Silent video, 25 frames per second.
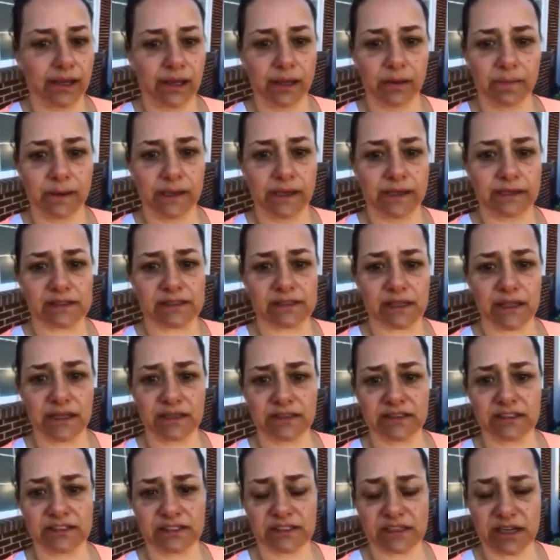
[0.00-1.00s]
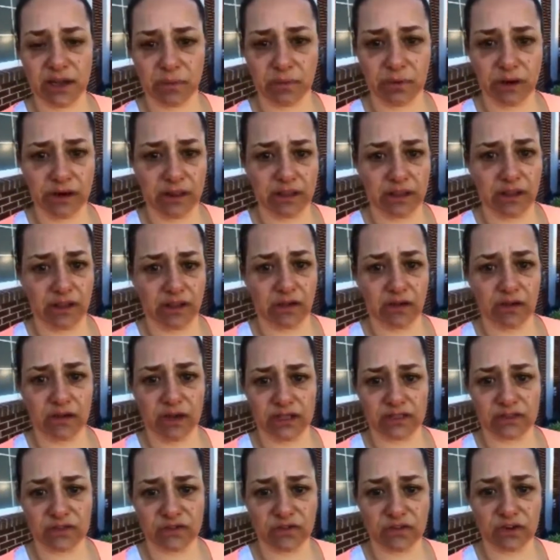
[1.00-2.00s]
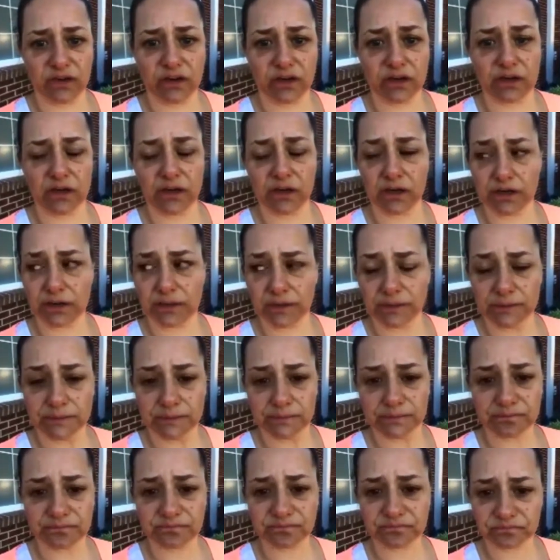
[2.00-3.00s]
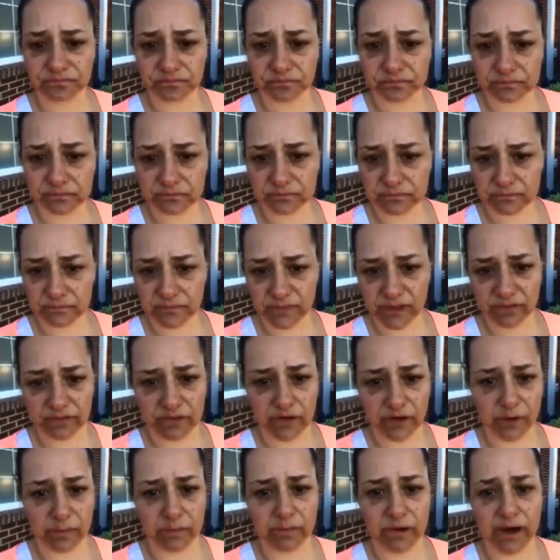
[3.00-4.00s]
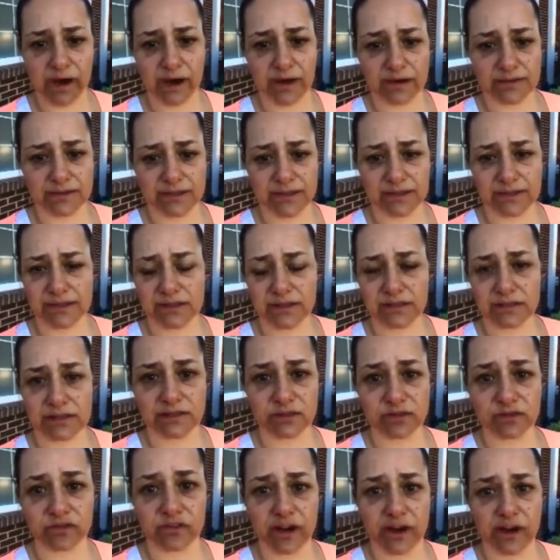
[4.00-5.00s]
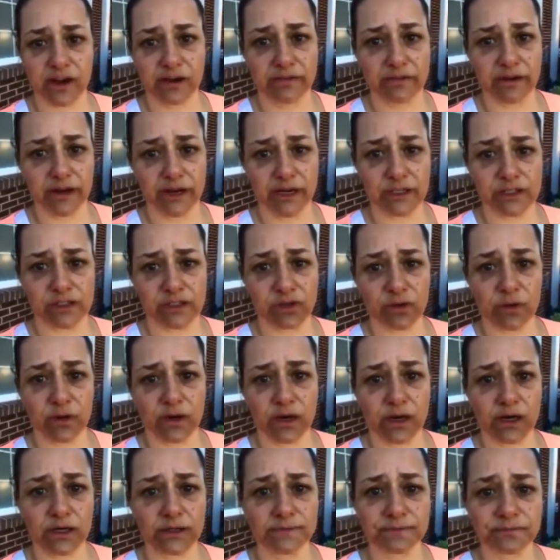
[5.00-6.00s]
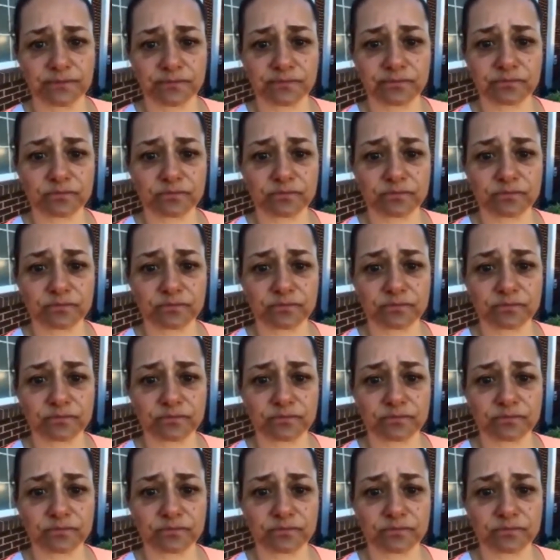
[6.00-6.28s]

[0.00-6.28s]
anyways, I just, I want to thank you guys for your, for your prayers. He says he's very, very sore.